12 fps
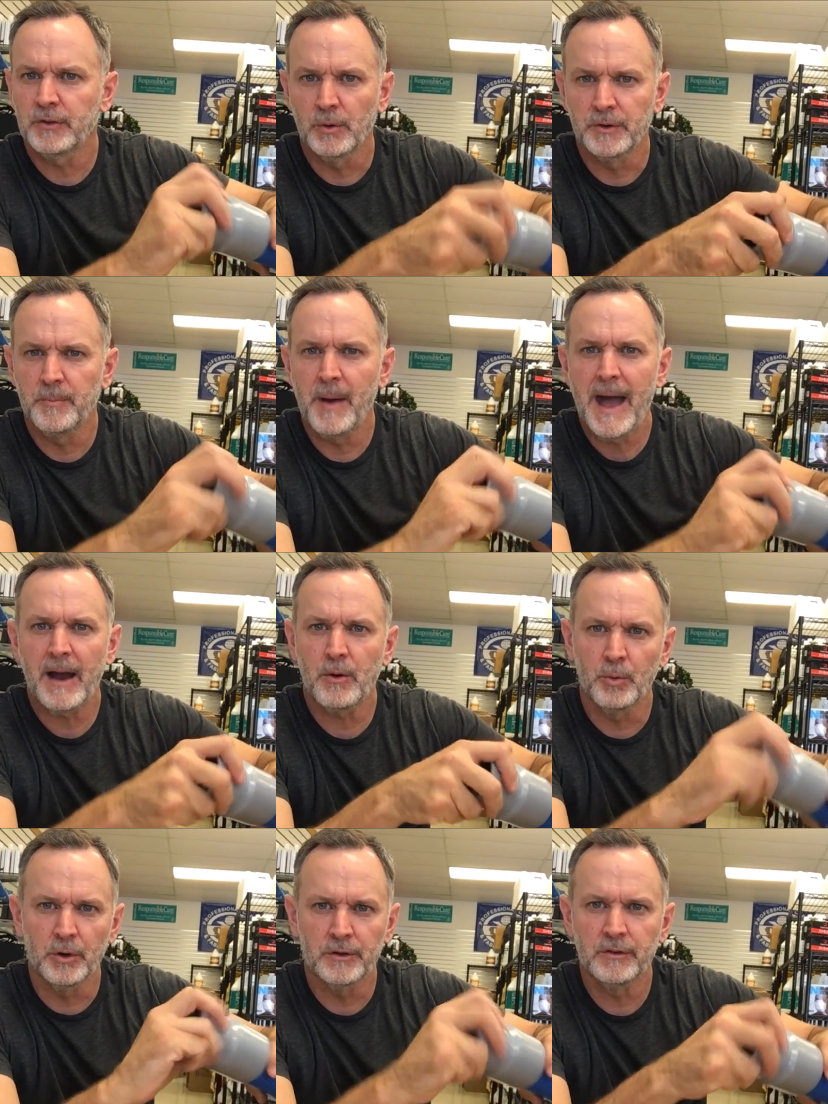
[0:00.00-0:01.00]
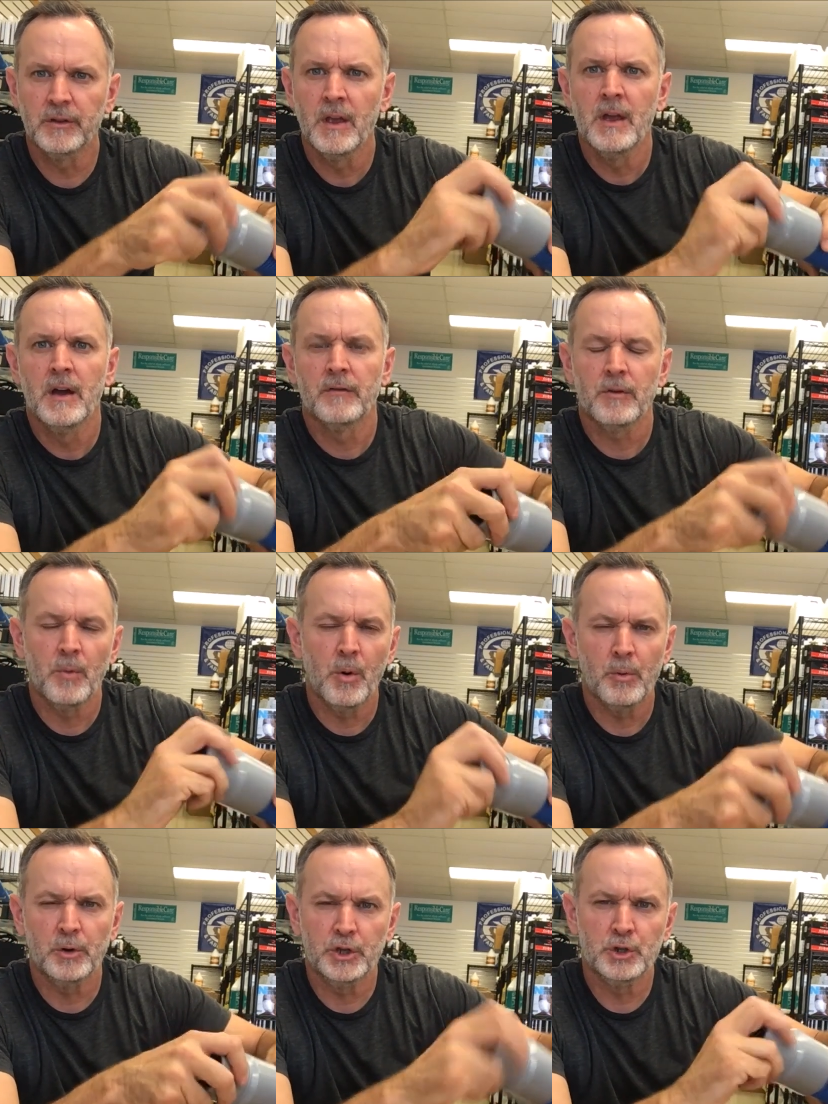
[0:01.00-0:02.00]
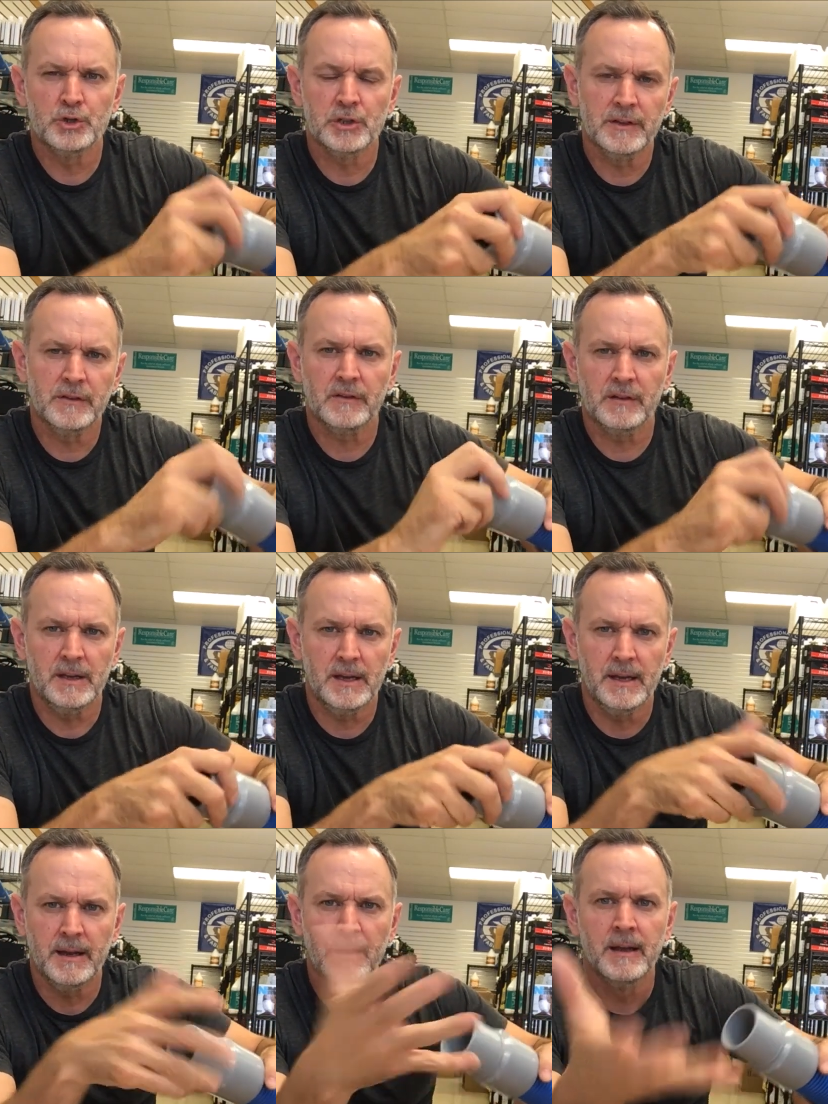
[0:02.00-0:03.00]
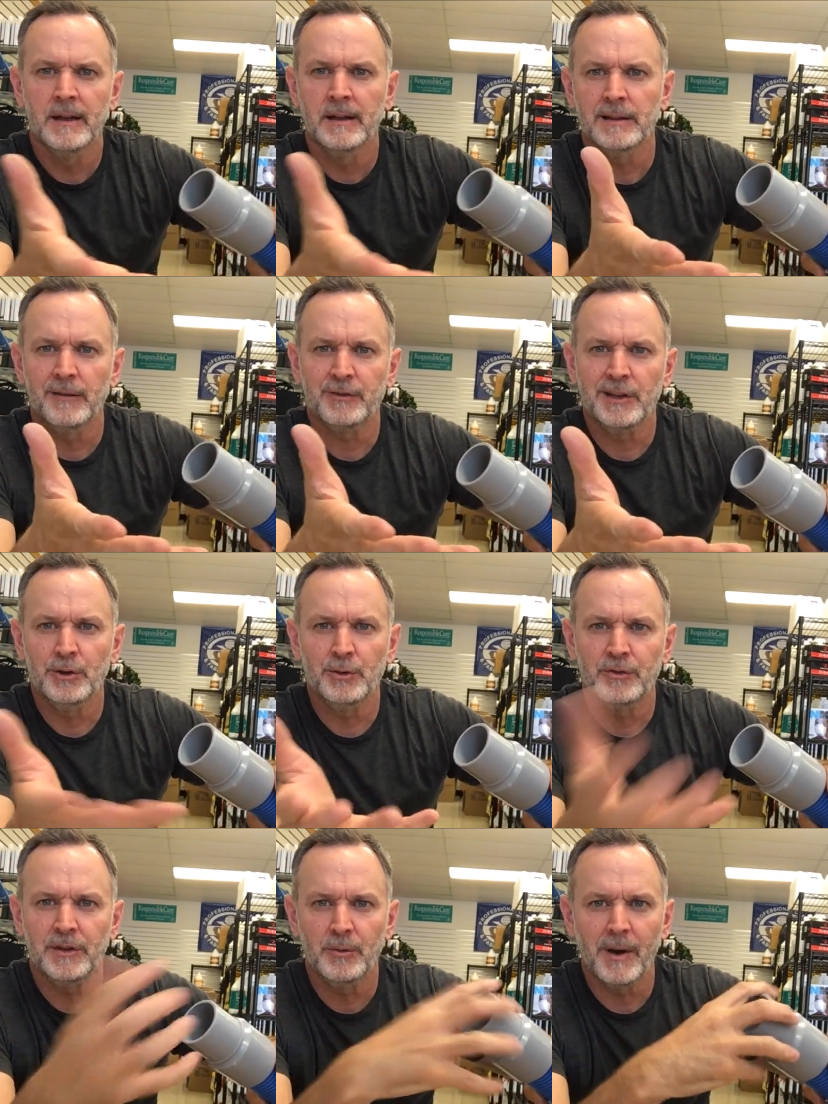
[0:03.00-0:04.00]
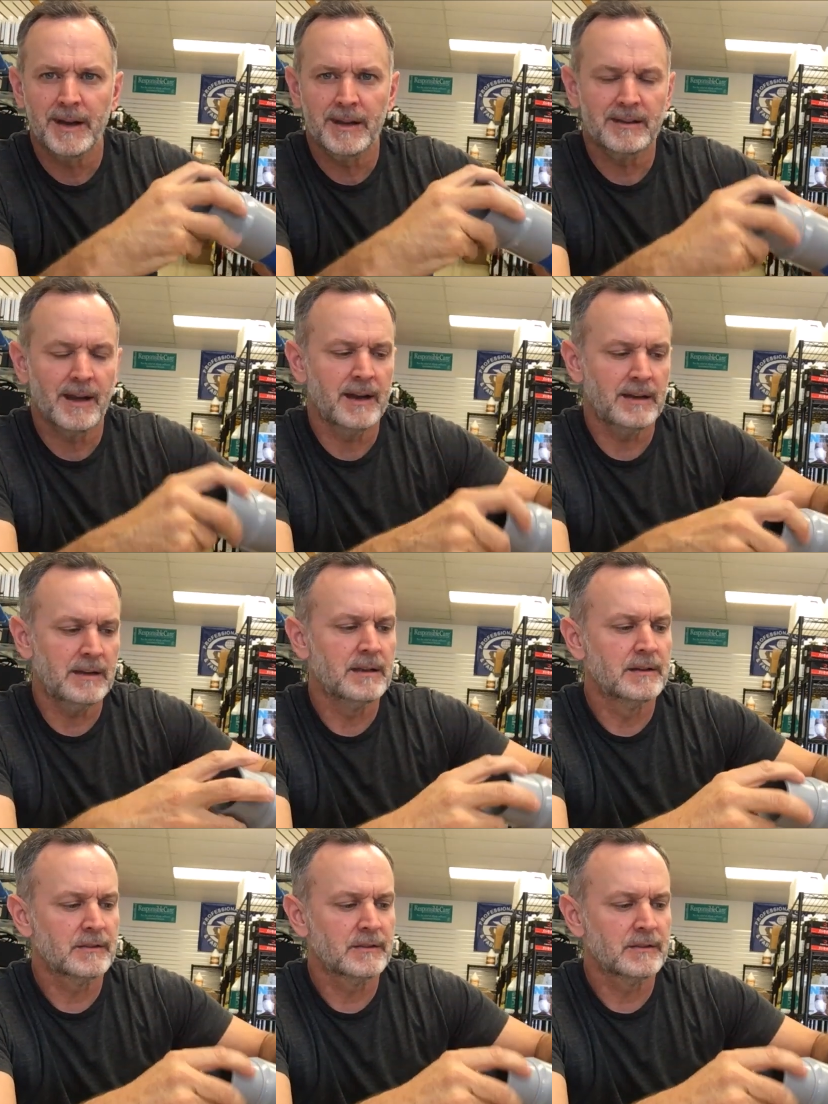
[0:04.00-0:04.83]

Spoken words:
So it's backwards from what we're usually seeing, lefty-loosey, righty-tighty.